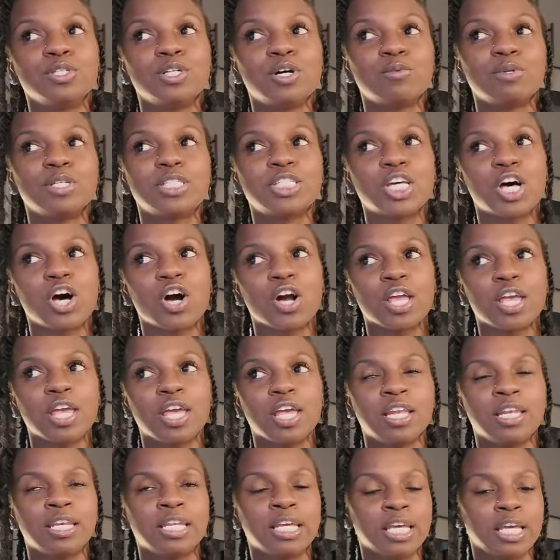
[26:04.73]
you know, we
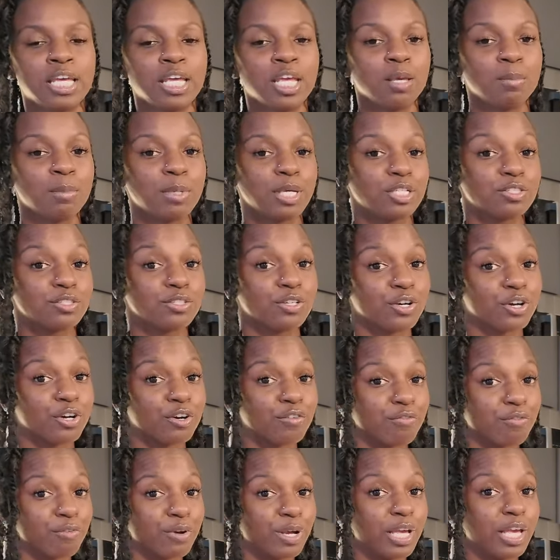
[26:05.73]
talking, then him and his
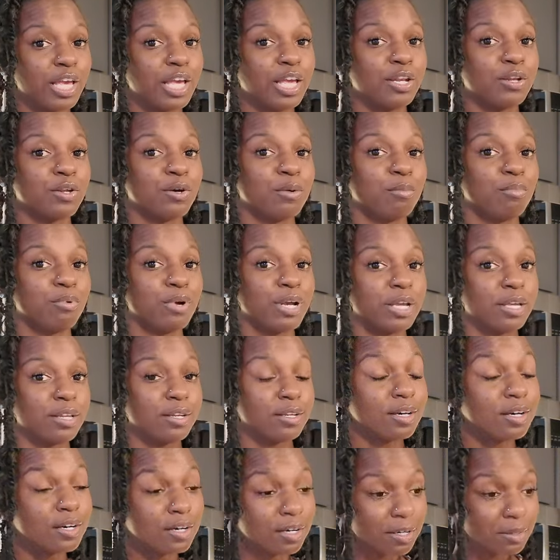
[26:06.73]
girlfriend end up
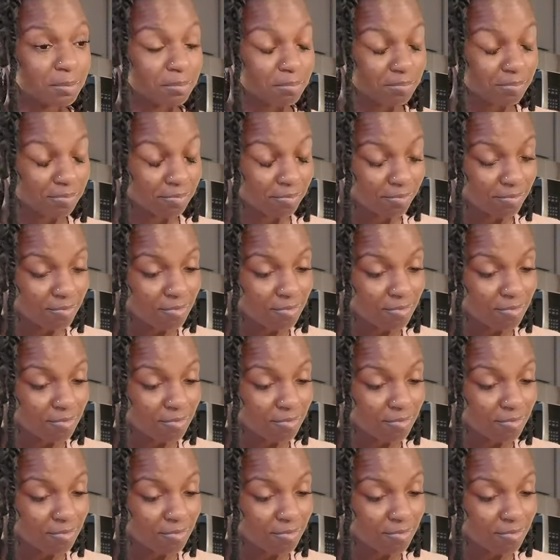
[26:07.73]
breaking up.